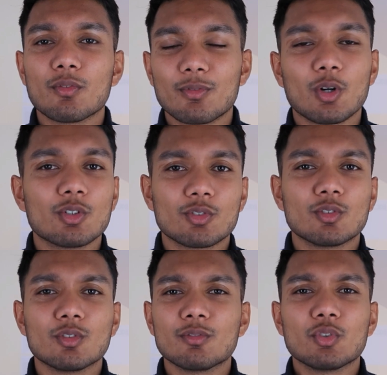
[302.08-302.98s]
or
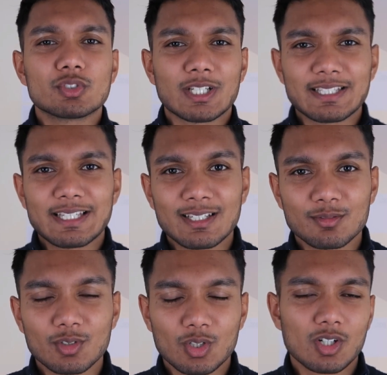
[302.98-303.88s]
400 reviews that they
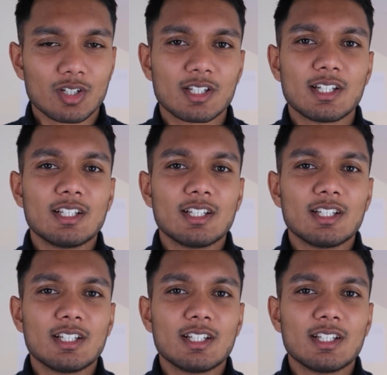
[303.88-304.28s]
have got.